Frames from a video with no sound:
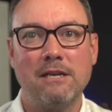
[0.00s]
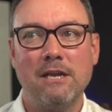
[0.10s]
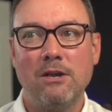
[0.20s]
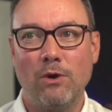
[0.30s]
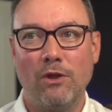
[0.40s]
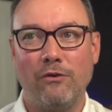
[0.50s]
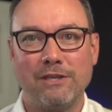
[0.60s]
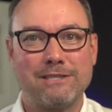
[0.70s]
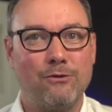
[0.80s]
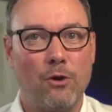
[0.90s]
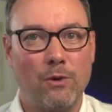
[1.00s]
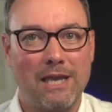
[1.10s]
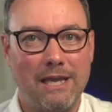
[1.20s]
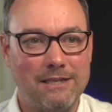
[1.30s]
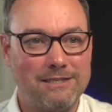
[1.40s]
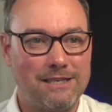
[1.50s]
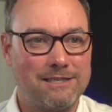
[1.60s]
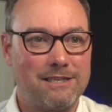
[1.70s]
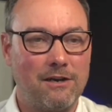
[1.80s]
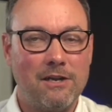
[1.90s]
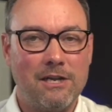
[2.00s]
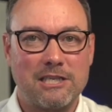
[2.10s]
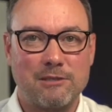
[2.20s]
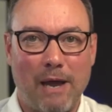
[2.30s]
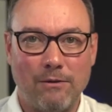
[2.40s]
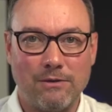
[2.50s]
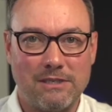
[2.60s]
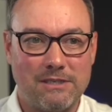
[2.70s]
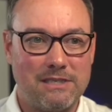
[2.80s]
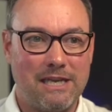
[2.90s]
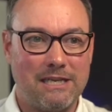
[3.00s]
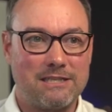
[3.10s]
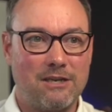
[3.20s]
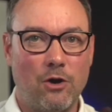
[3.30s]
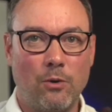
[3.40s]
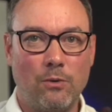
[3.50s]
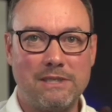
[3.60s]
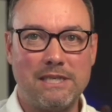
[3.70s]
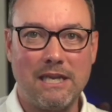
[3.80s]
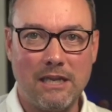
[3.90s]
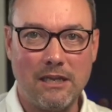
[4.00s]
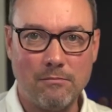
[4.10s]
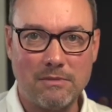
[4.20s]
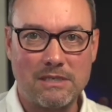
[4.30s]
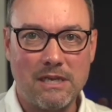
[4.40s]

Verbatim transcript: whether it's their own kids it's their spouses it's their own teams